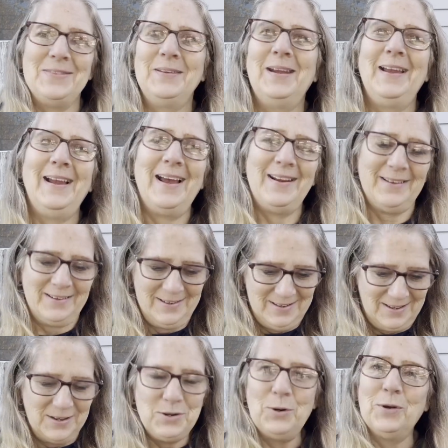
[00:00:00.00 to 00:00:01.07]
Then I got
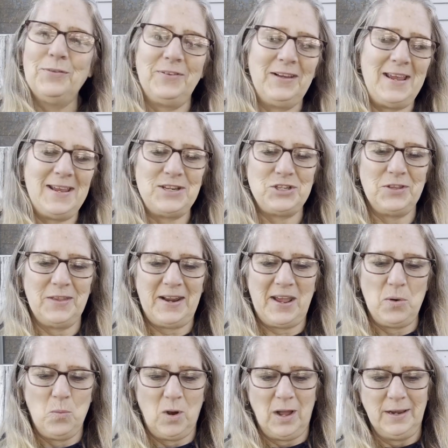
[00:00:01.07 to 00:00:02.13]
a notification that I
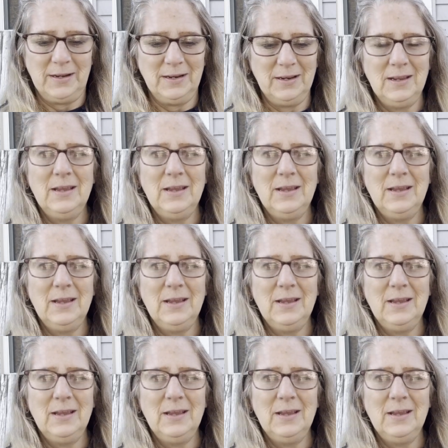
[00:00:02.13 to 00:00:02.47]
won.